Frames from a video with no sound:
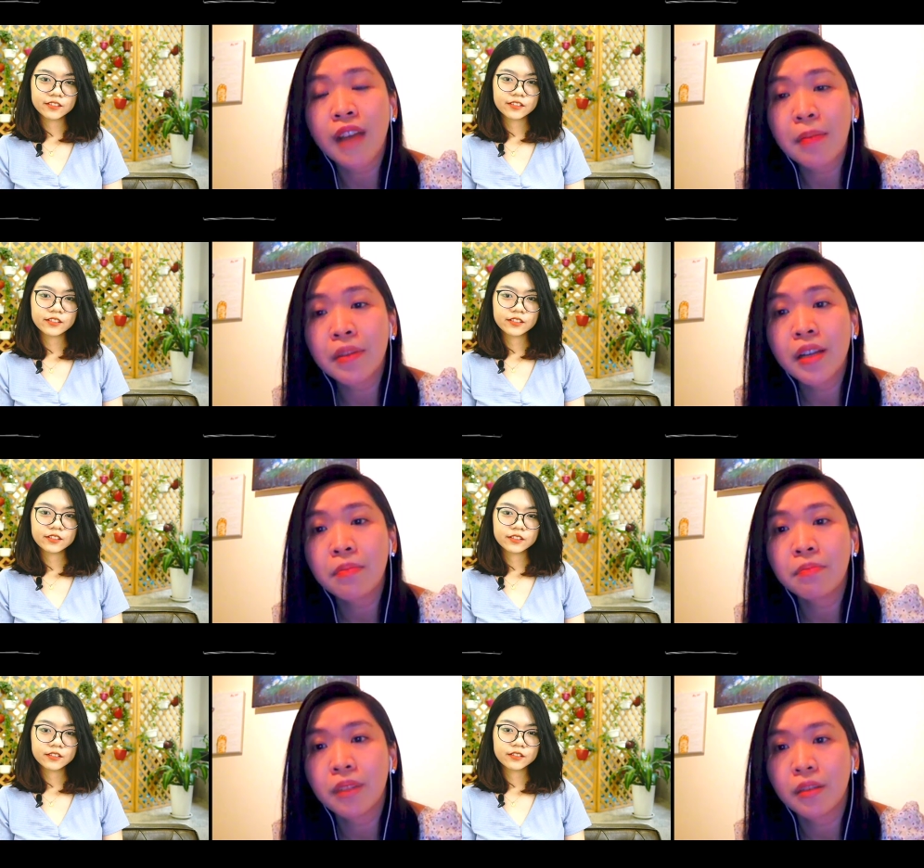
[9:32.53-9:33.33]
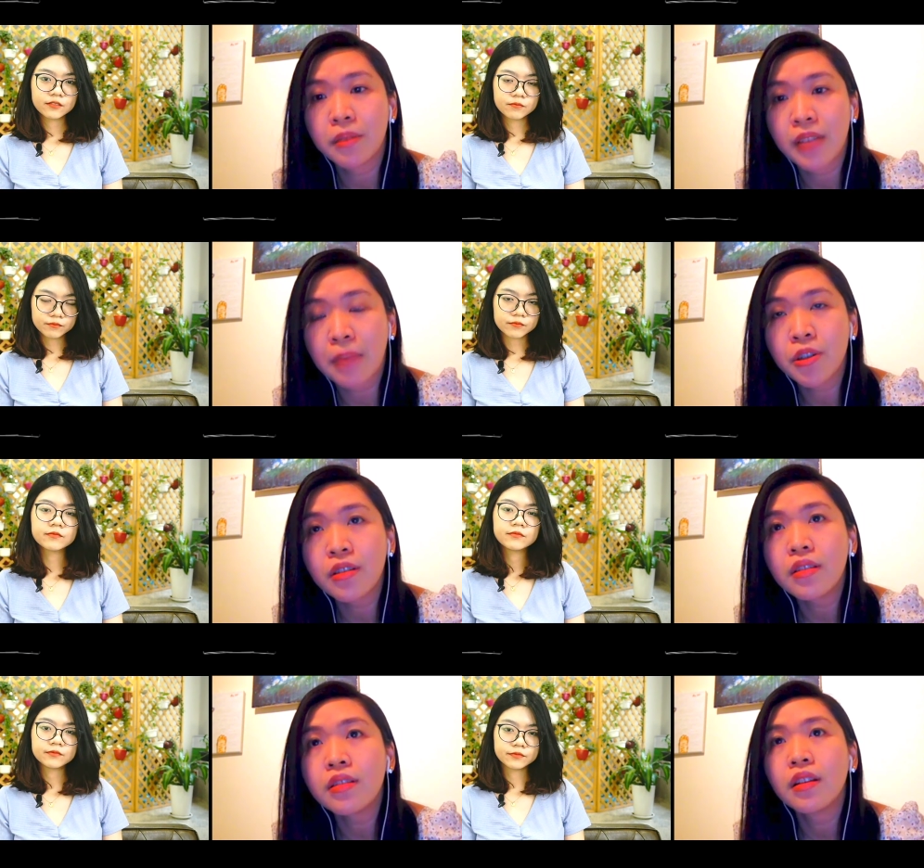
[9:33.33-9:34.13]
Speaker 1: family uh,
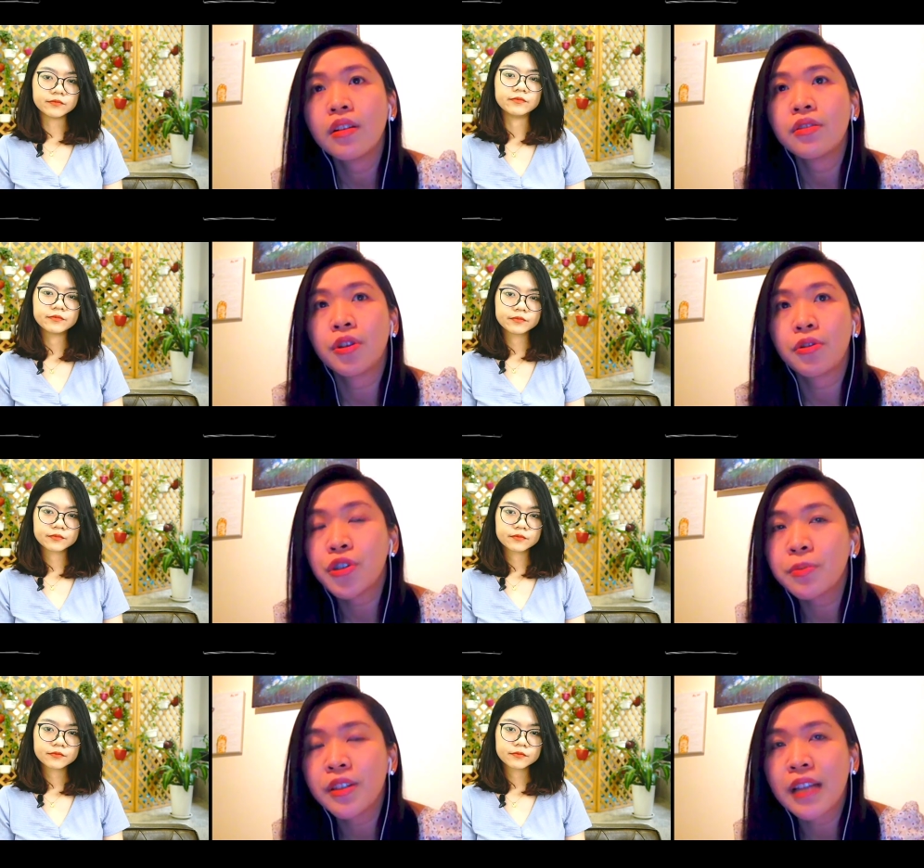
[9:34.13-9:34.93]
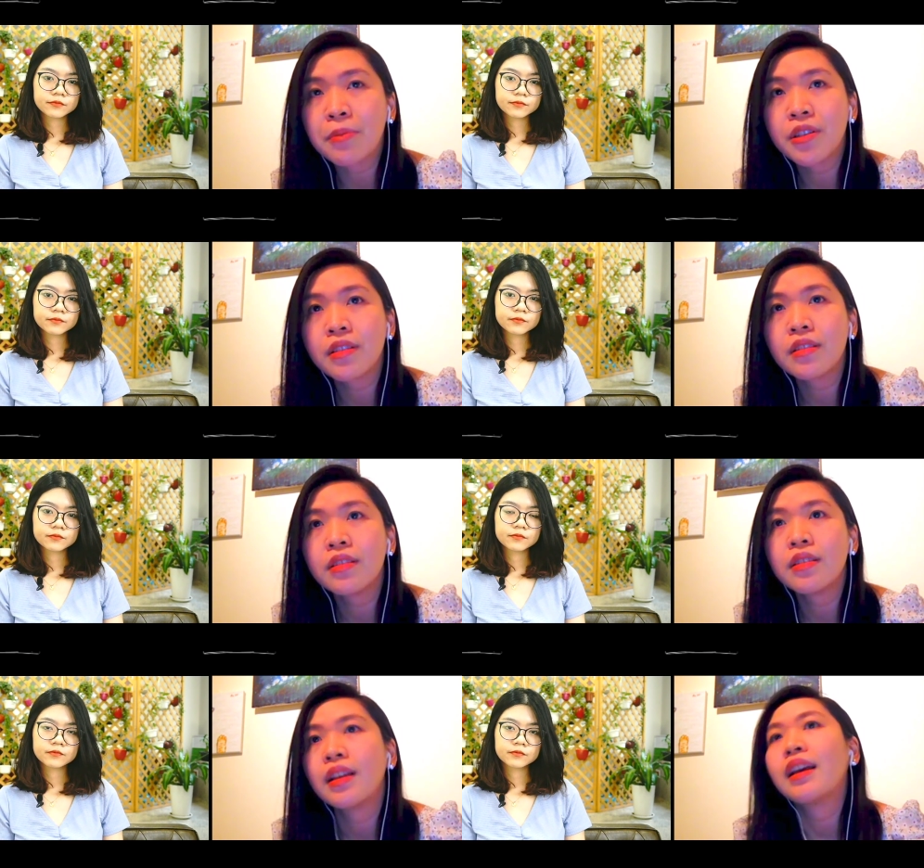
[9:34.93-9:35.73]
perceptions, mm. social
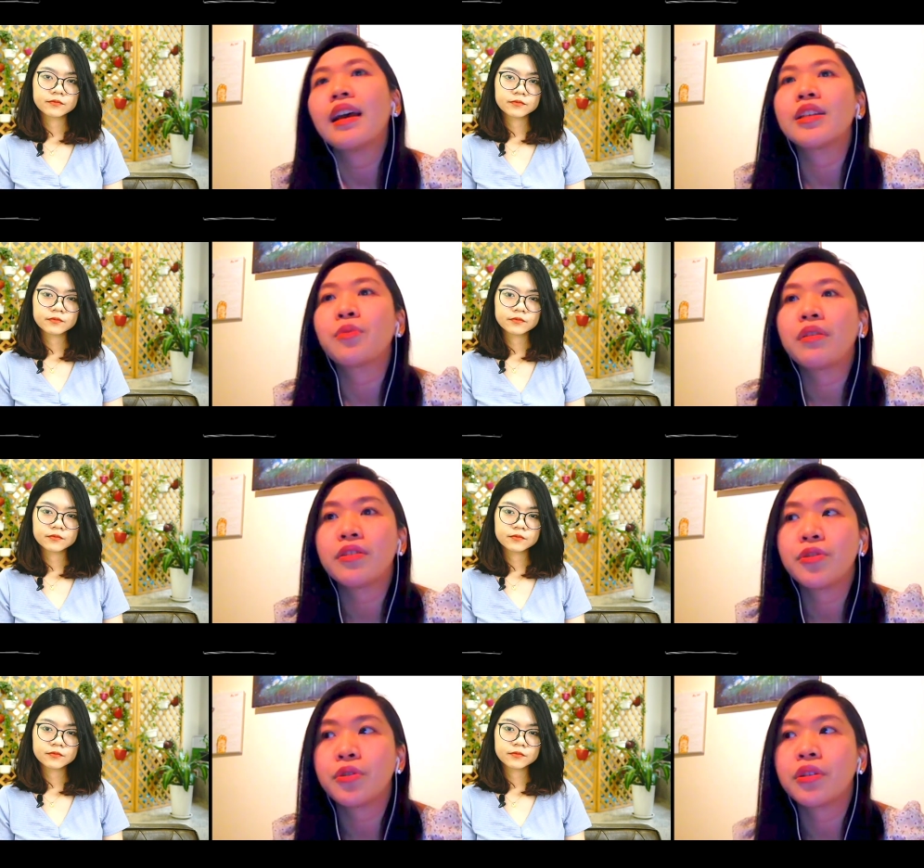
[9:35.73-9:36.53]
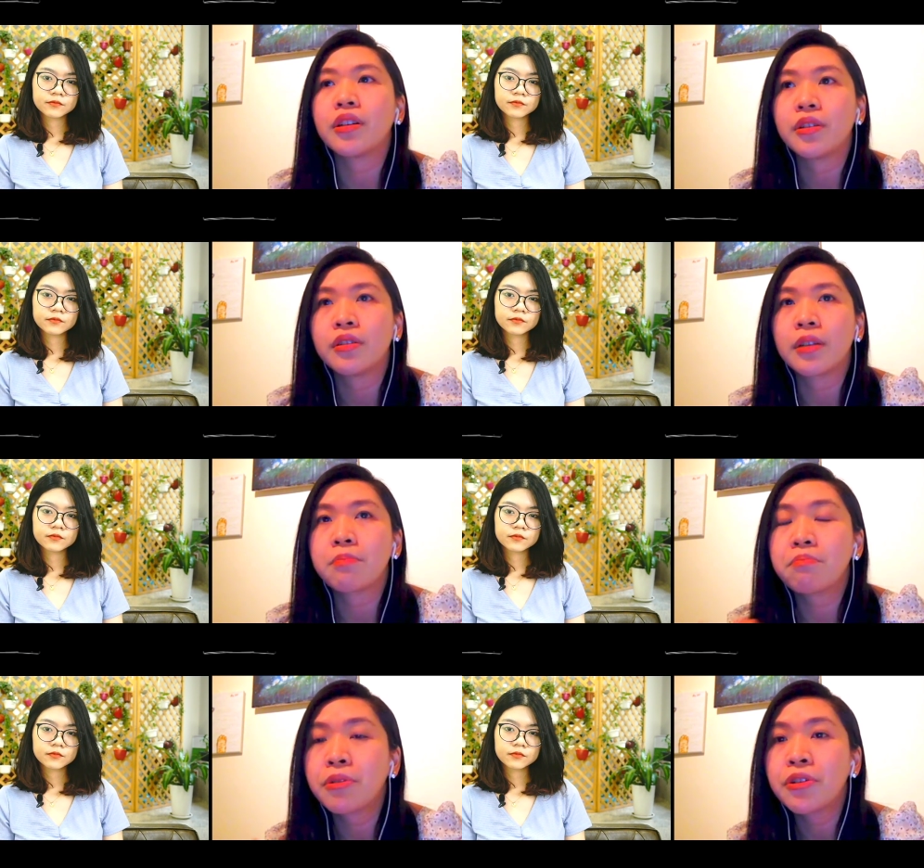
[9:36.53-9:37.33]
perceptions, as well as your you know like
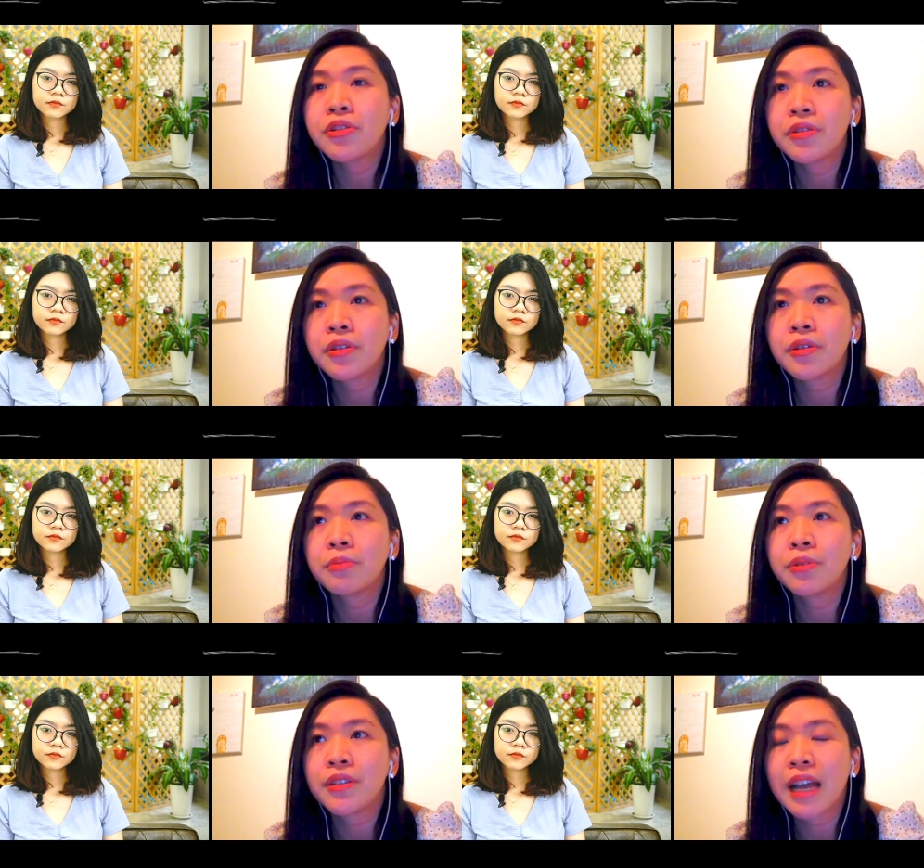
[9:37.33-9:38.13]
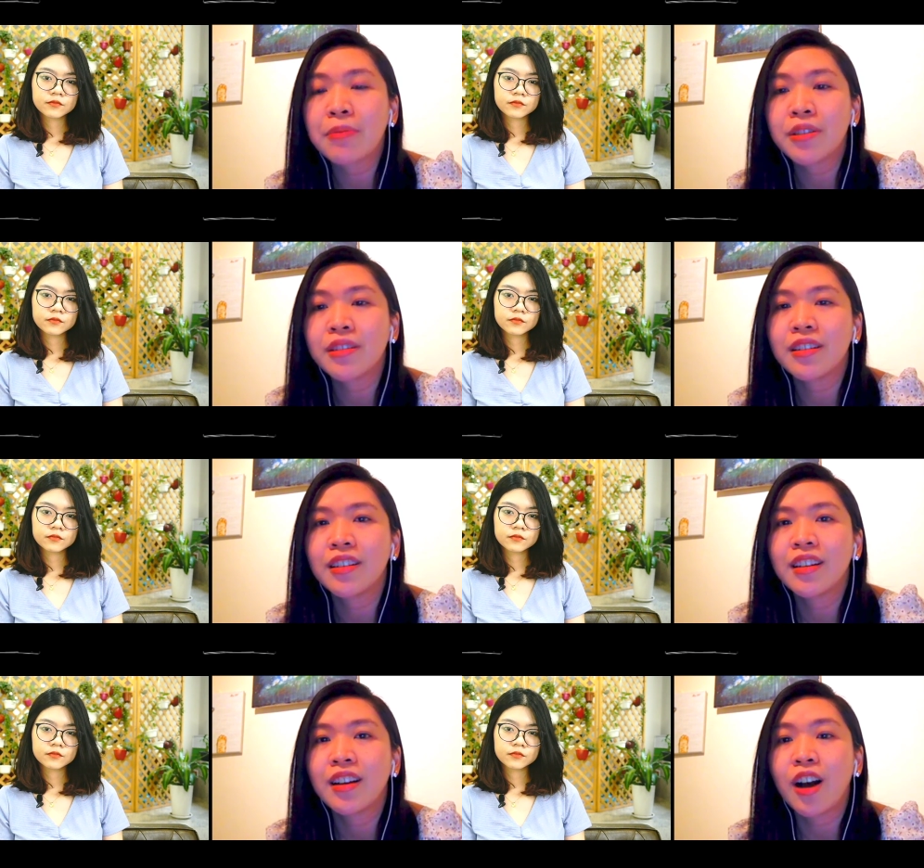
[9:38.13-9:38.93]
personal perception
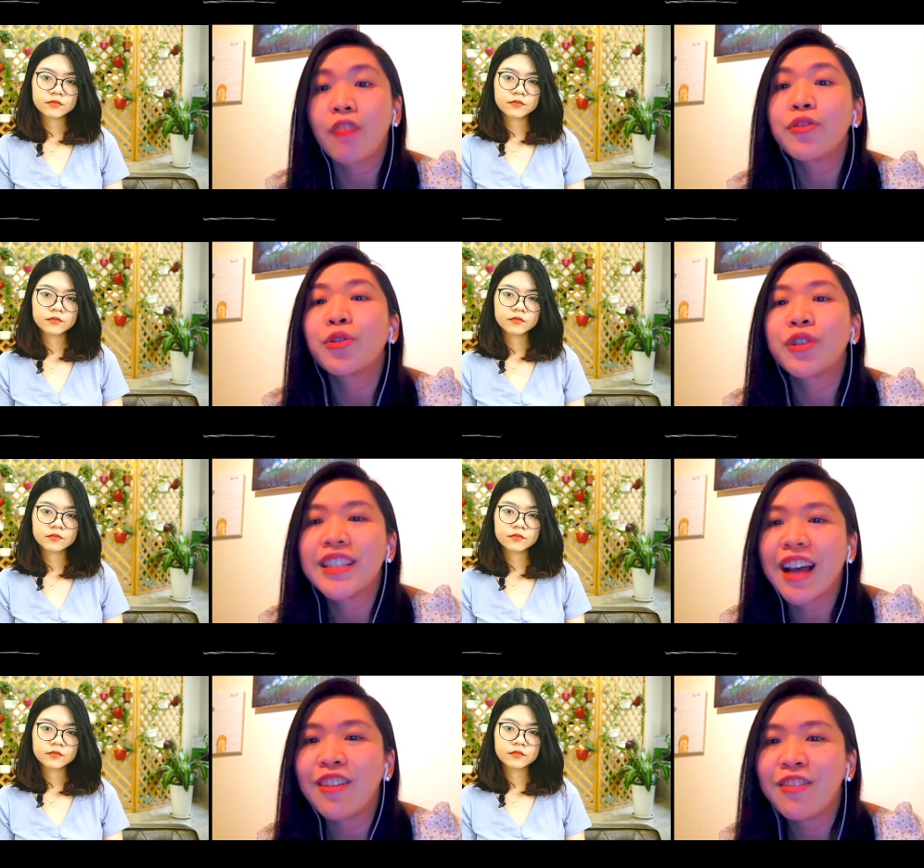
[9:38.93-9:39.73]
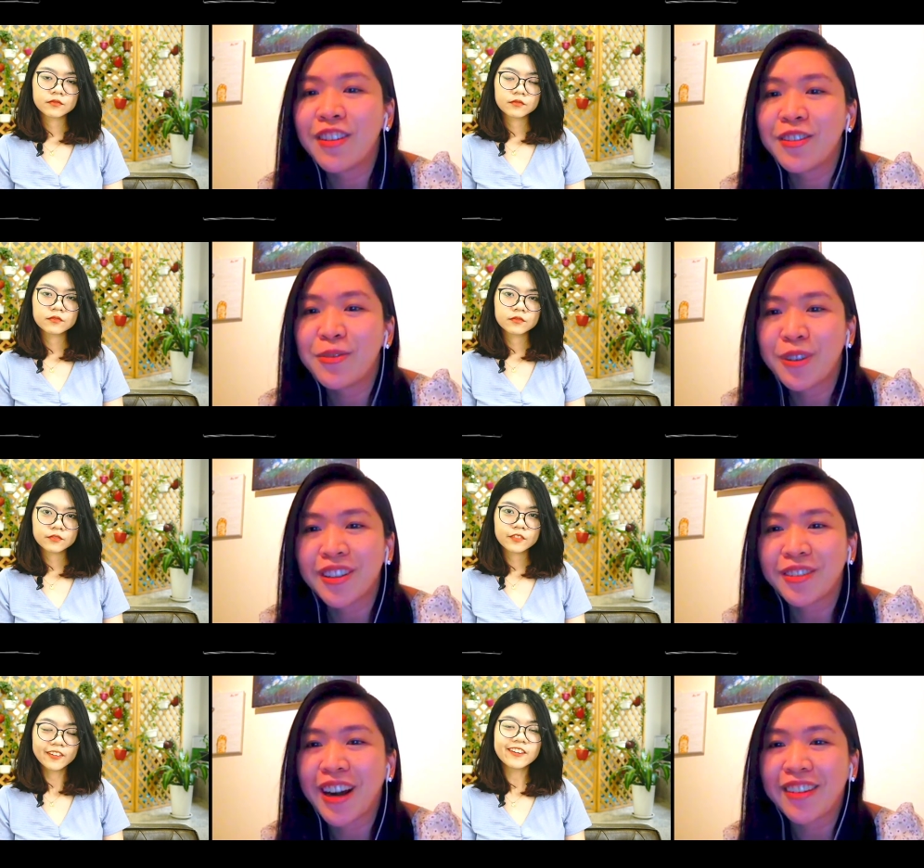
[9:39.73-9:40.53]
of yourself and the
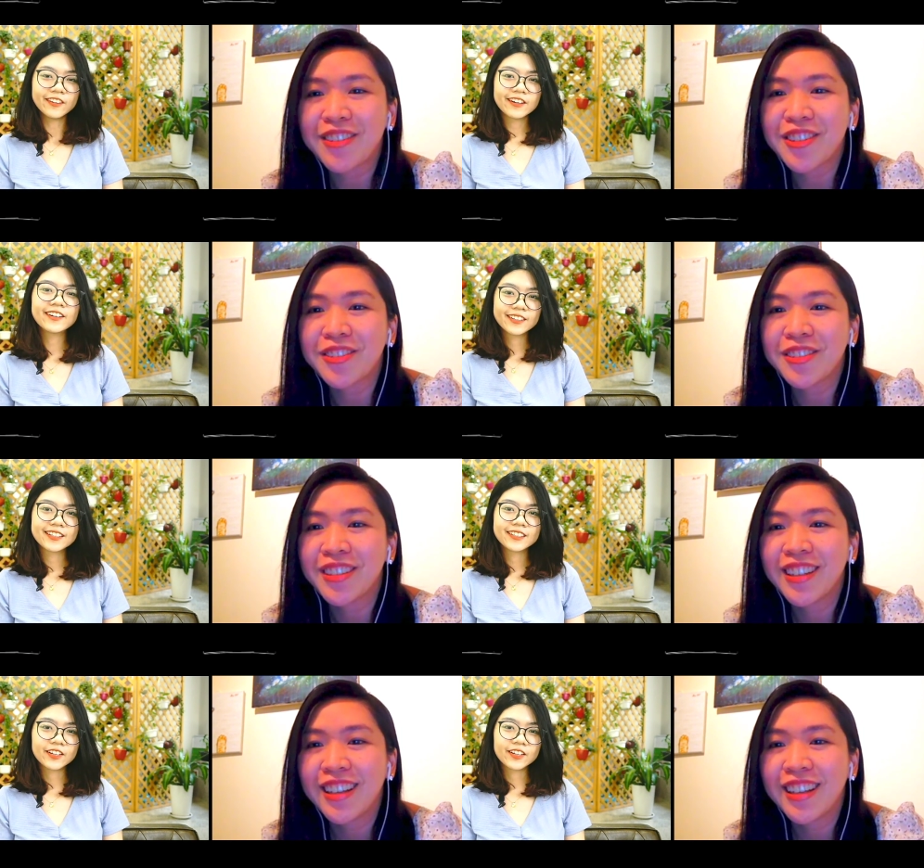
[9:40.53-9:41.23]
world around you.